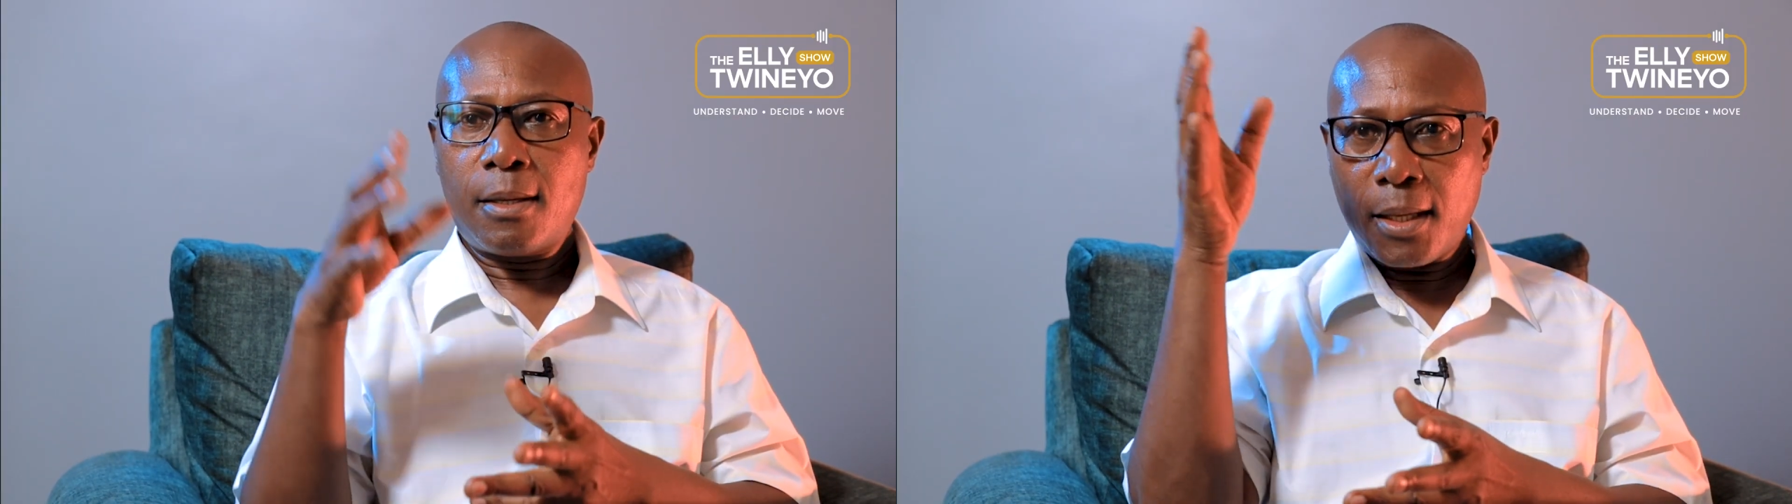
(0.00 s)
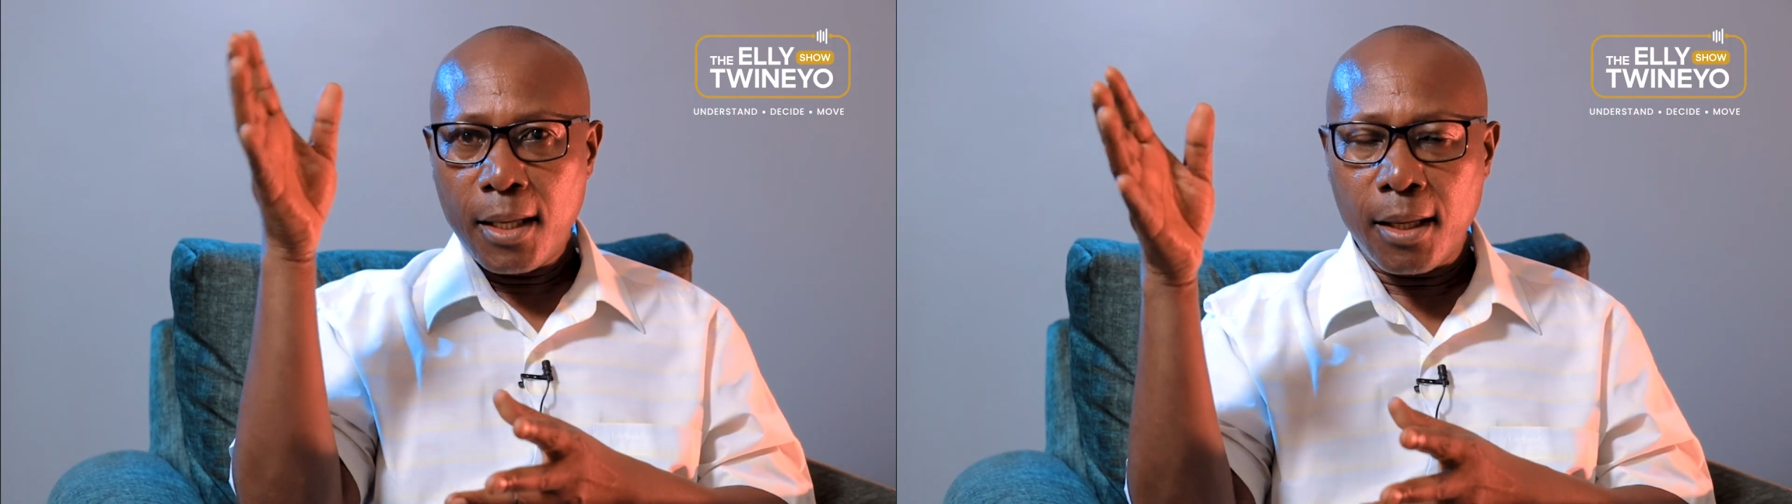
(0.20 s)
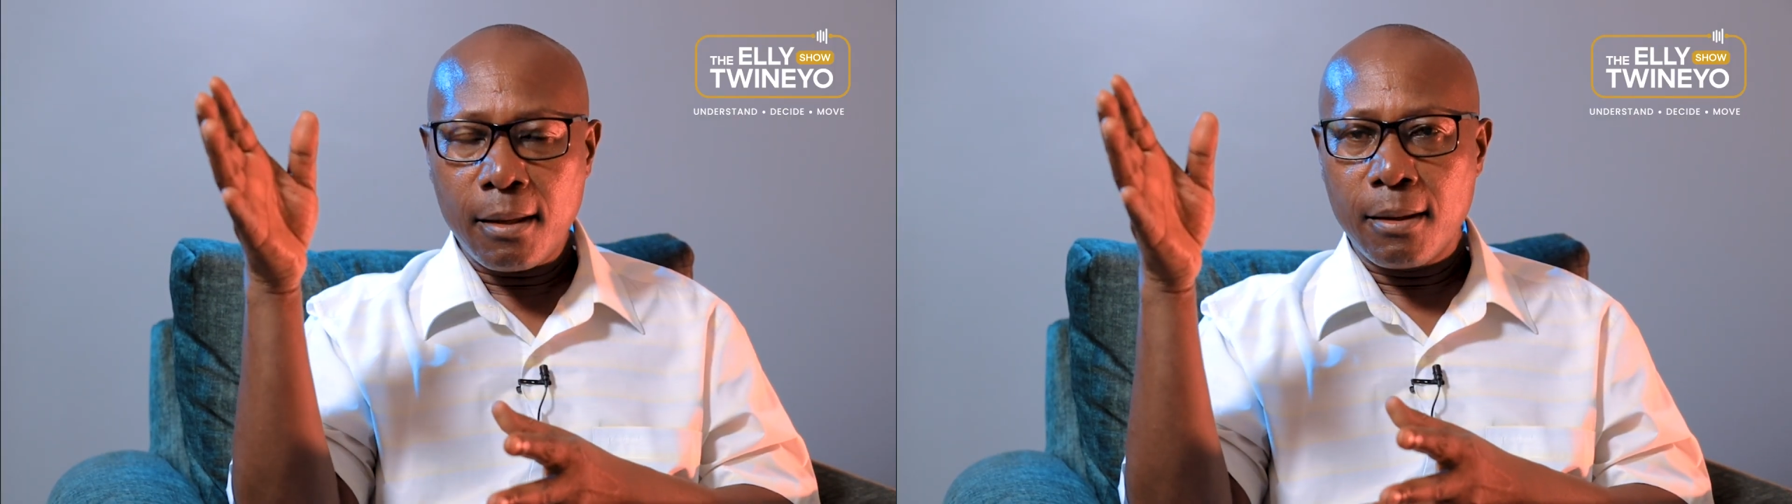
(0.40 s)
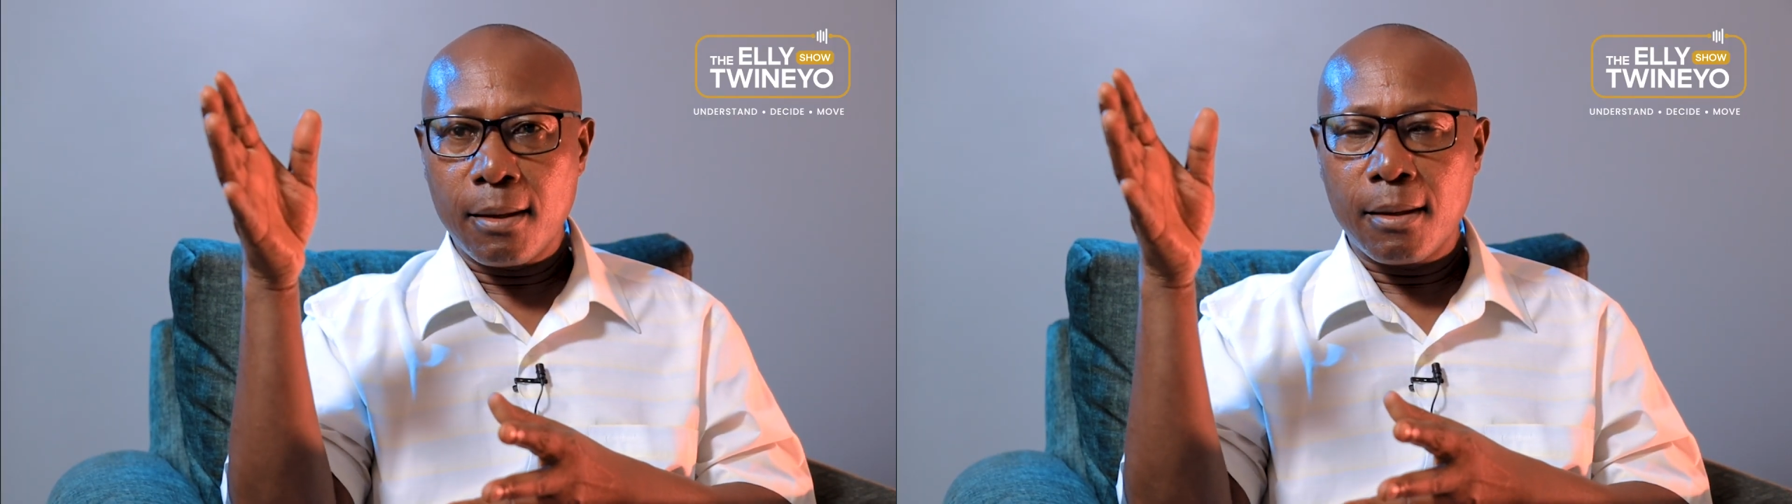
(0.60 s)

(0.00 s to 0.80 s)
in